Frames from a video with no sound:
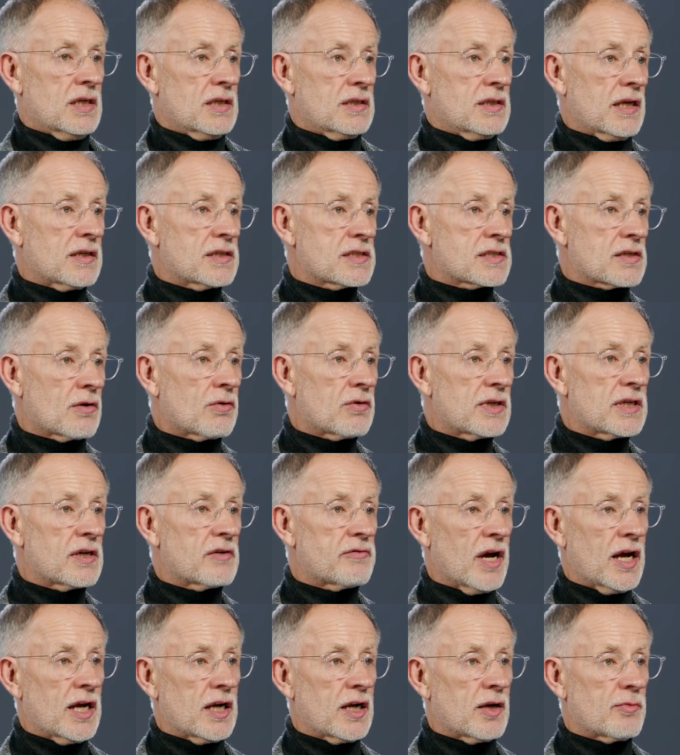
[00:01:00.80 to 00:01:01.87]
that is only
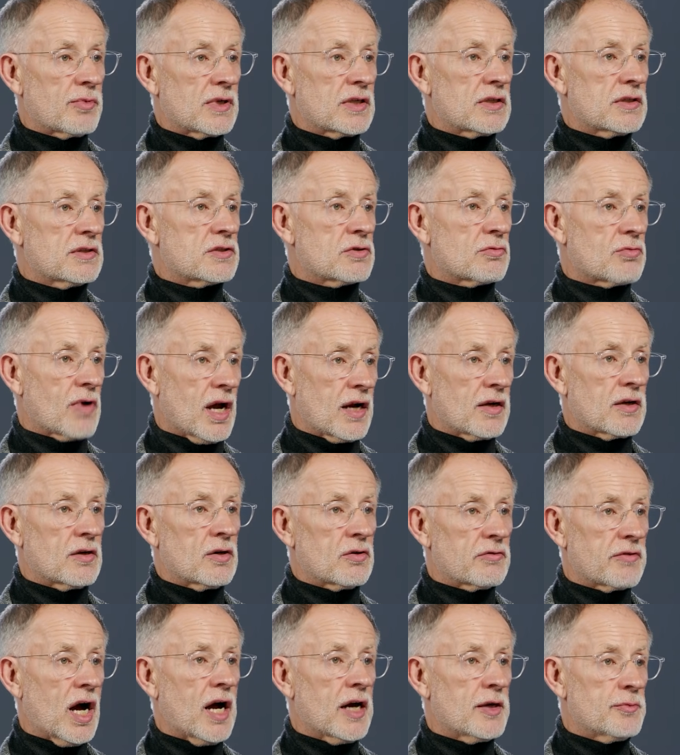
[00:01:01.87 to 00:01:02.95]
available to run
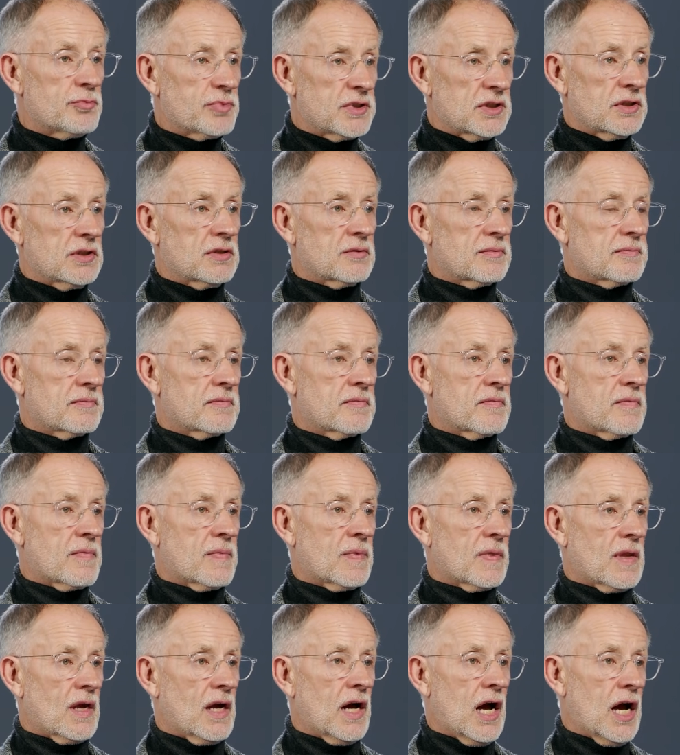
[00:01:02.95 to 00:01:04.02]
over IP.
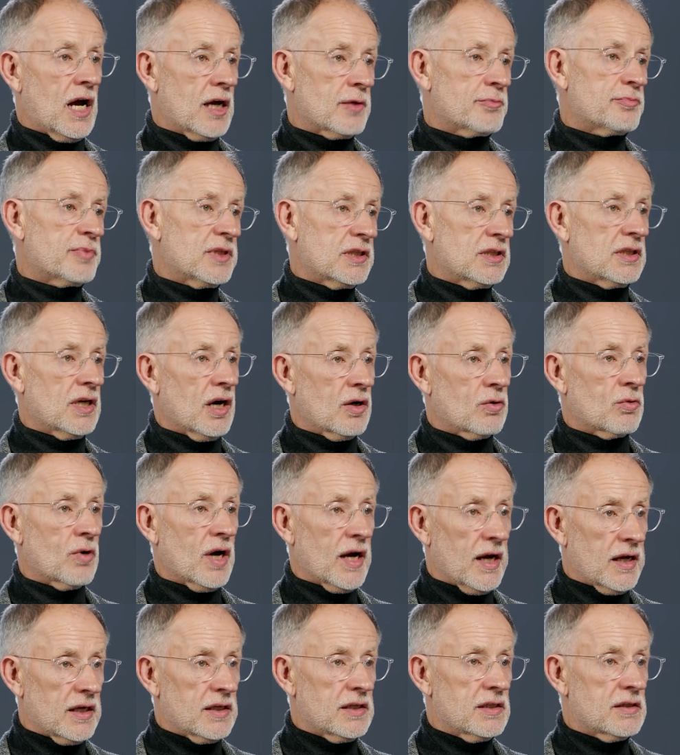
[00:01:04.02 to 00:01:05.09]

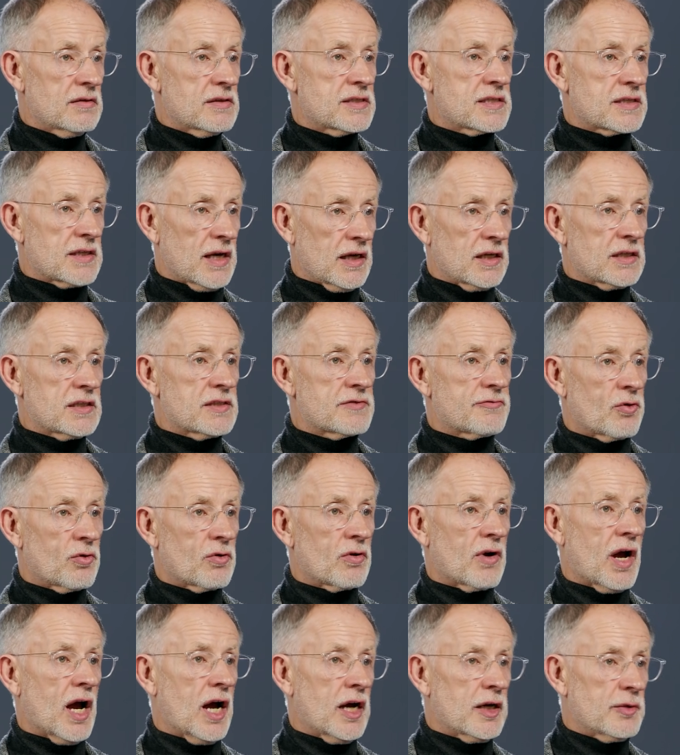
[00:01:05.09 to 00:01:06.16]
IPOA stands
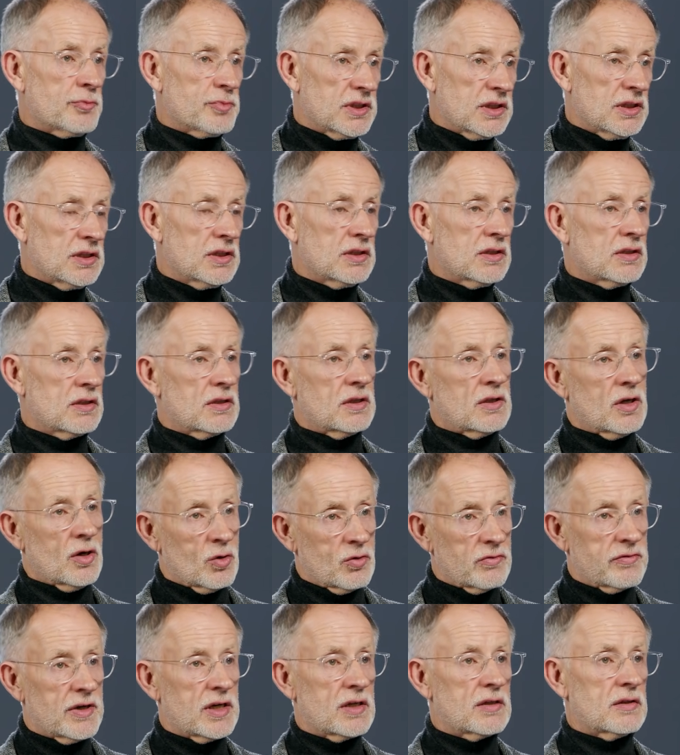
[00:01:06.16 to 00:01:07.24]
for IP
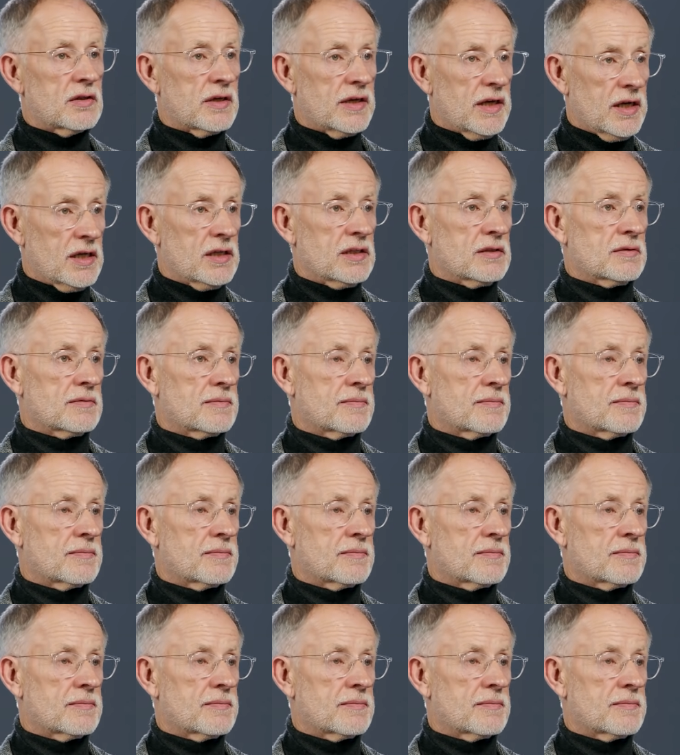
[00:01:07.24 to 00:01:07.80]
over air.